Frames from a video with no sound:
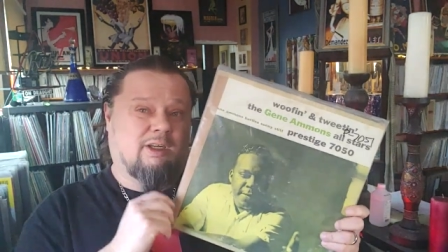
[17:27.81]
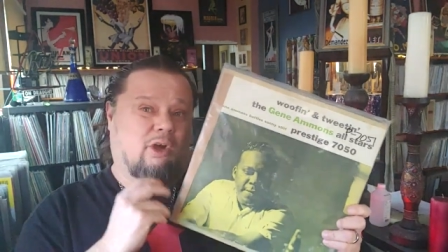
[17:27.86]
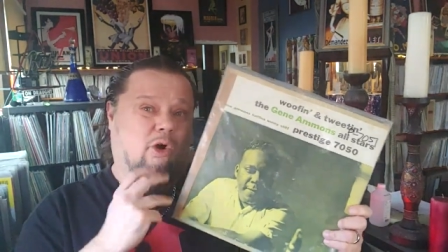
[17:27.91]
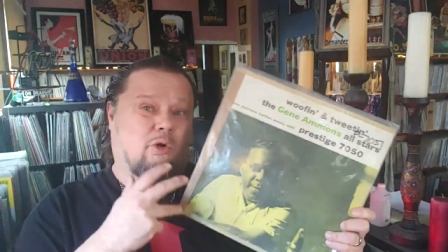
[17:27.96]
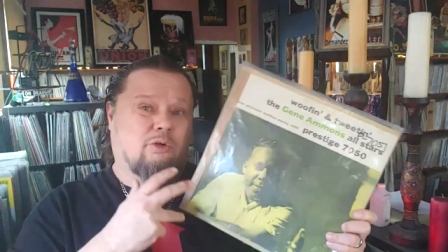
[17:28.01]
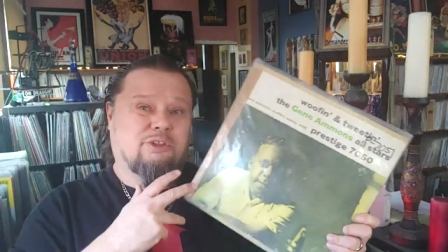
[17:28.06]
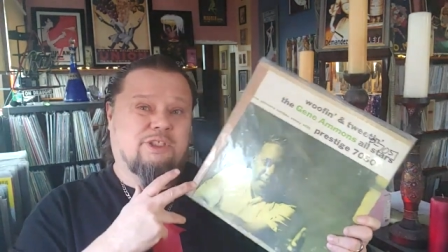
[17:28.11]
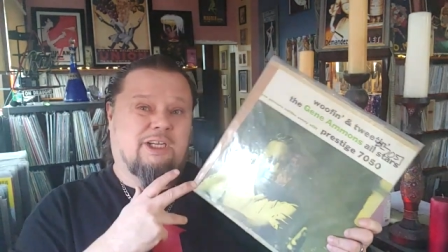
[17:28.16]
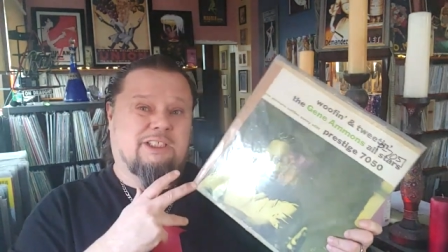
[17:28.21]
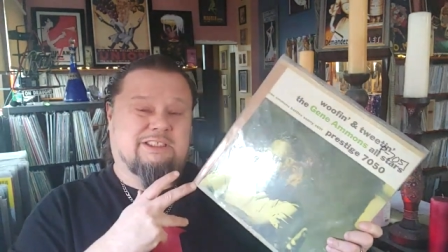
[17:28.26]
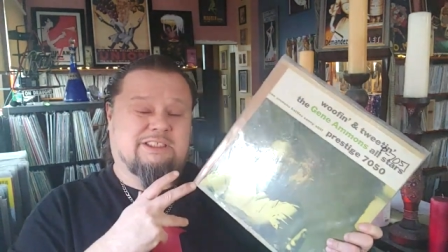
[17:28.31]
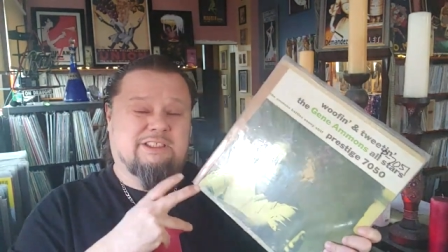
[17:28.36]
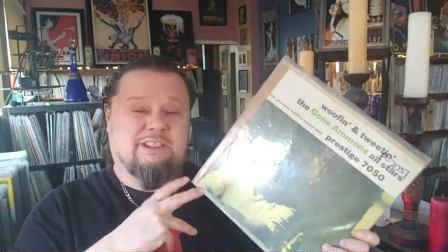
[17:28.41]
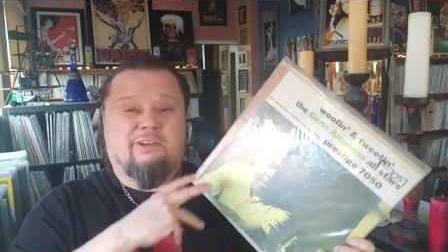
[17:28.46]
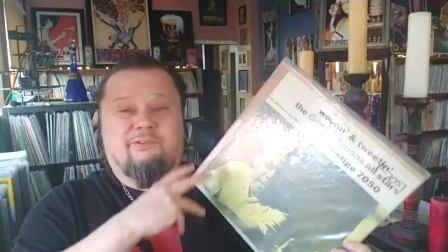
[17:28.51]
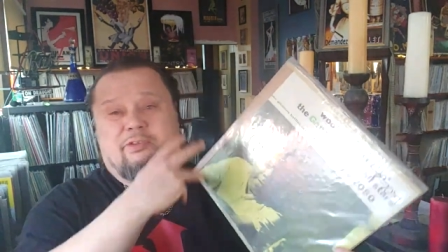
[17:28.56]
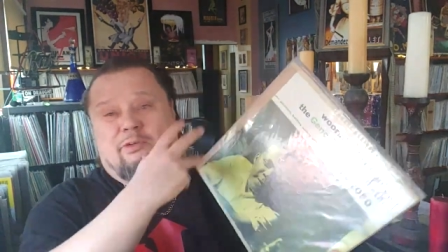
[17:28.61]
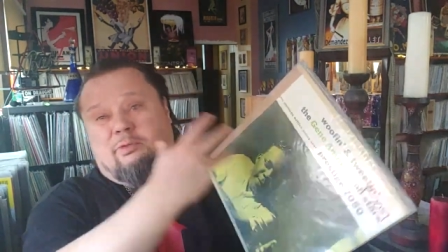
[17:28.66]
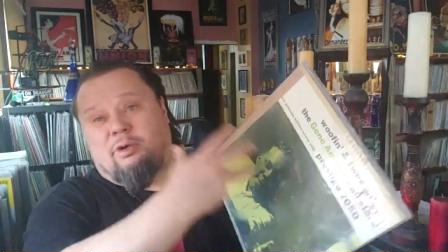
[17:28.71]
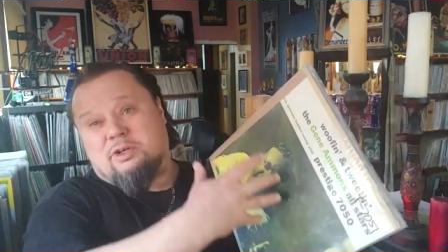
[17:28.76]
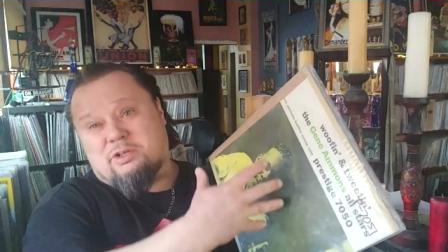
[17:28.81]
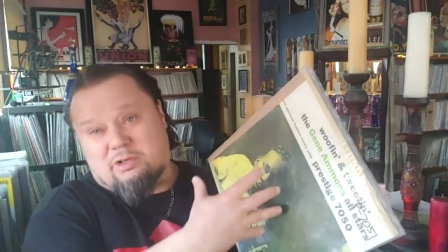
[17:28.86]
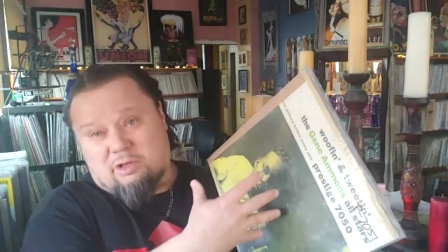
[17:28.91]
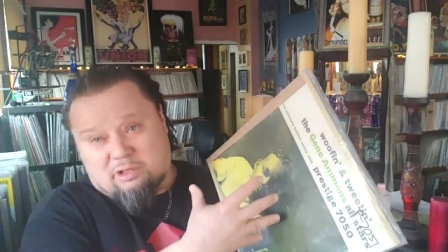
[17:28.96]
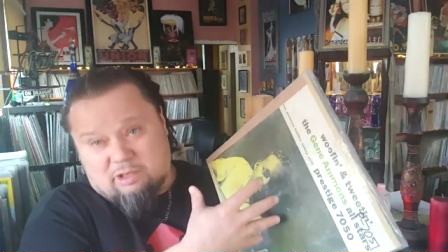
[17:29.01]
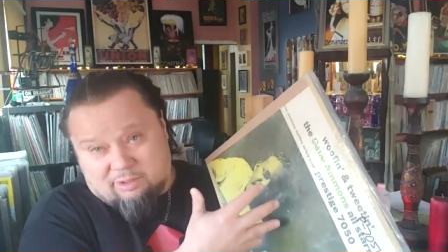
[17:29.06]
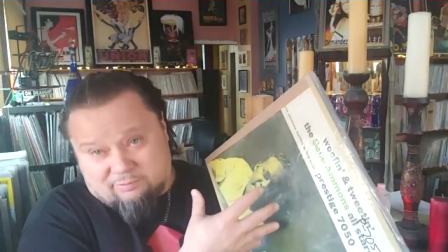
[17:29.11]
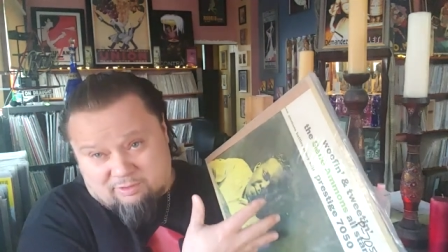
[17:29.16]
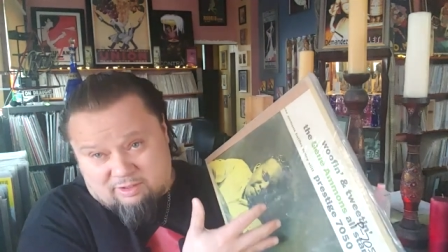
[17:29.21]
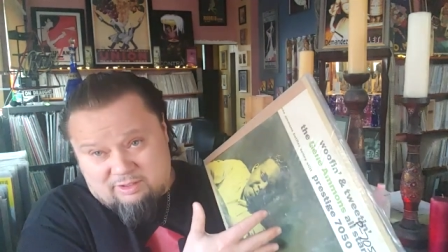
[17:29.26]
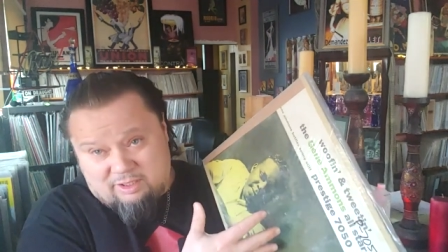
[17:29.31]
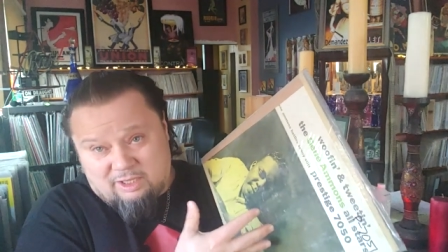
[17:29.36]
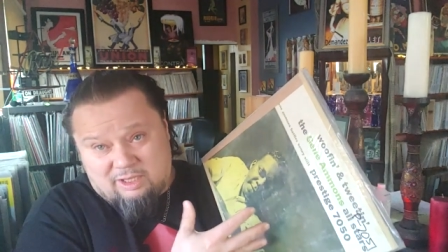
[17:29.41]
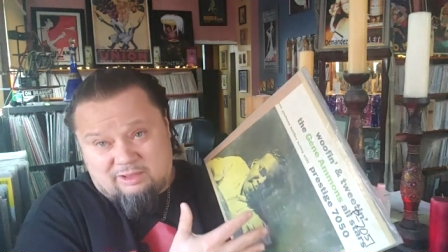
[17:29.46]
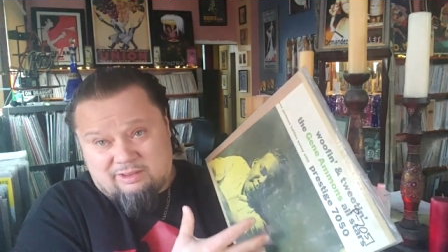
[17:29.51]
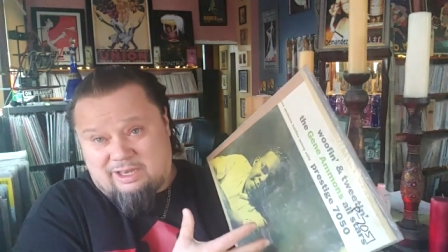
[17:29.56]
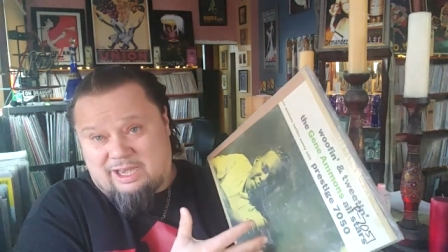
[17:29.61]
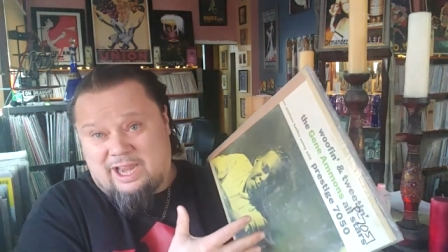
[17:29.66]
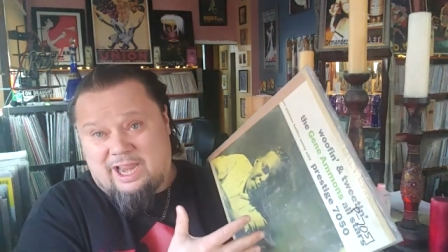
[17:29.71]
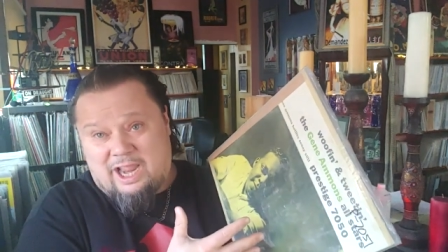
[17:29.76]
OJC of the original cover
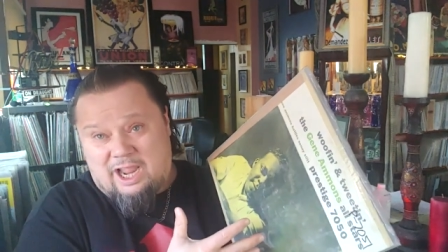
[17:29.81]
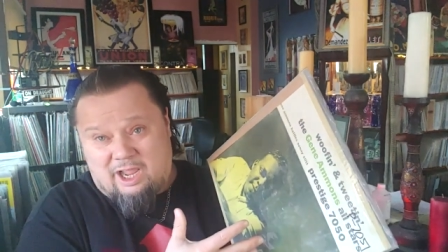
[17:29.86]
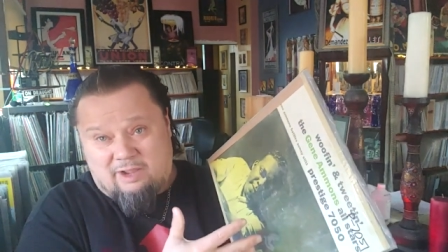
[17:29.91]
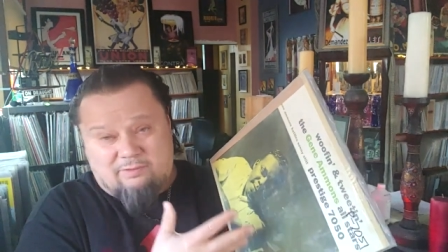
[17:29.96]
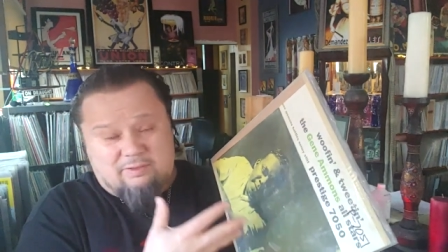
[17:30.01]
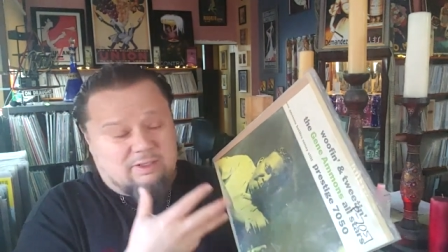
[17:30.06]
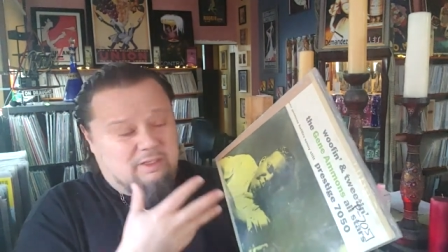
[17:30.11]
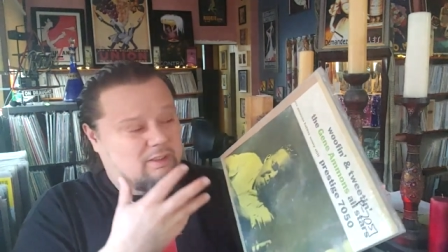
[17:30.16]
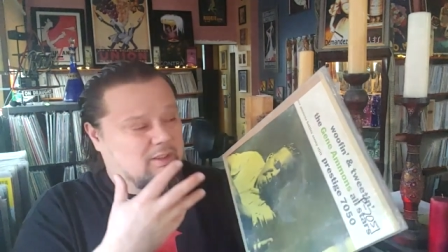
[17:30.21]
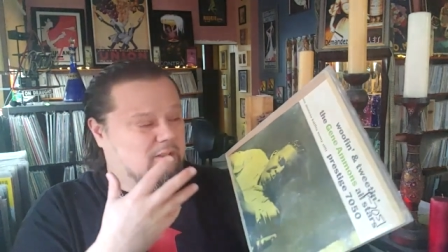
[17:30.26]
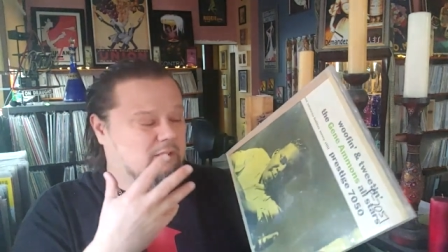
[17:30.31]
that I have.